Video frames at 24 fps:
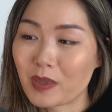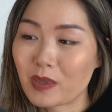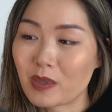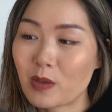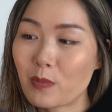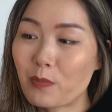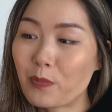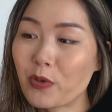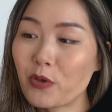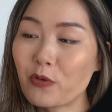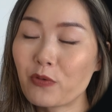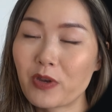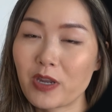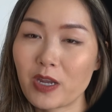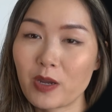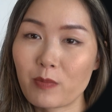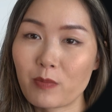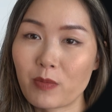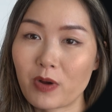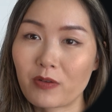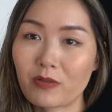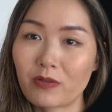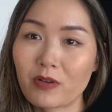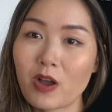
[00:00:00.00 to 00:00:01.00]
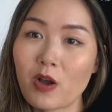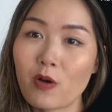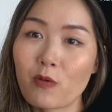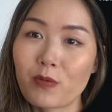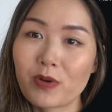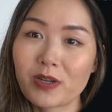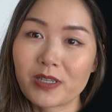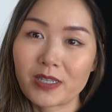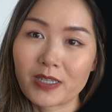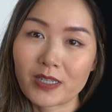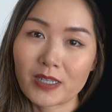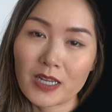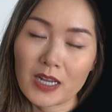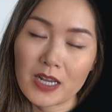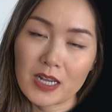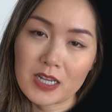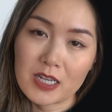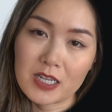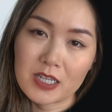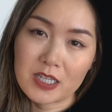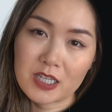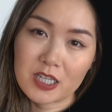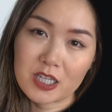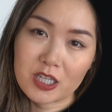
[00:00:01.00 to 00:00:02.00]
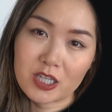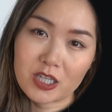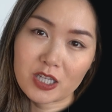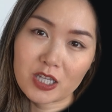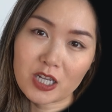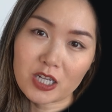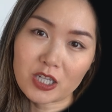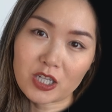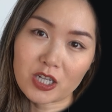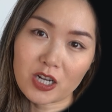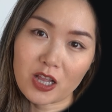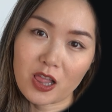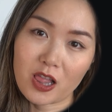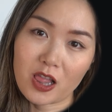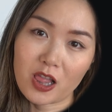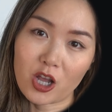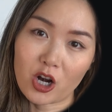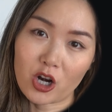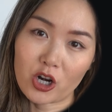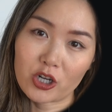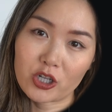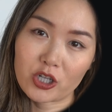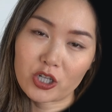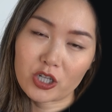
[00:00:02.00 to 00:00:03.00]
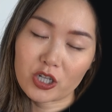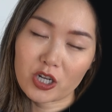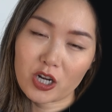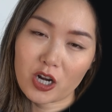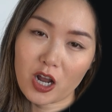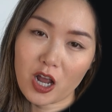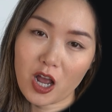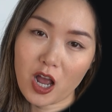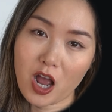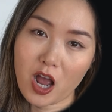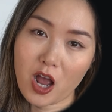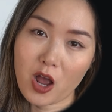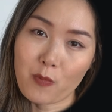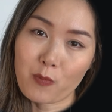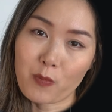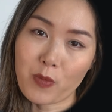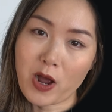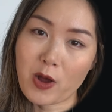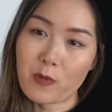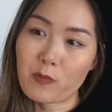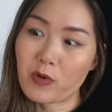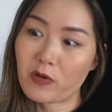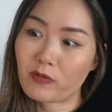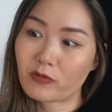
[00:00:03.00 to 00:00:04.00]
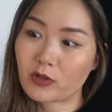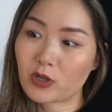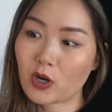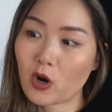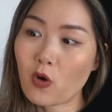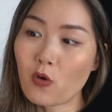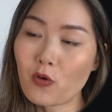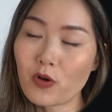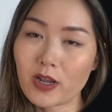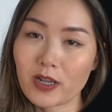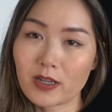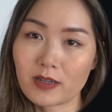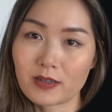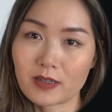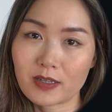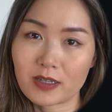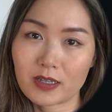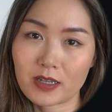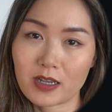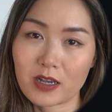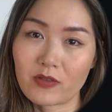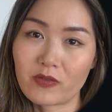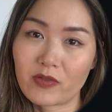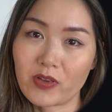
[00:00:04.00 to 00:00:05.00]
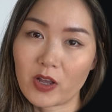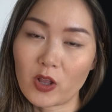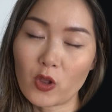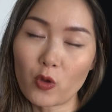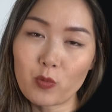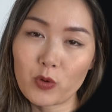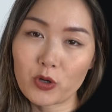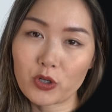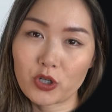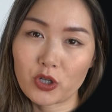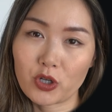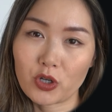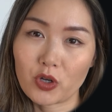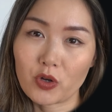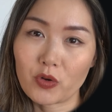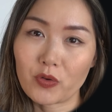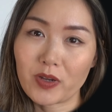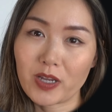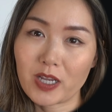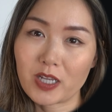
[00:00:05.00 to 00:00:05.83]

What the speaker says: the beauty of with such a large amount of tokens available to you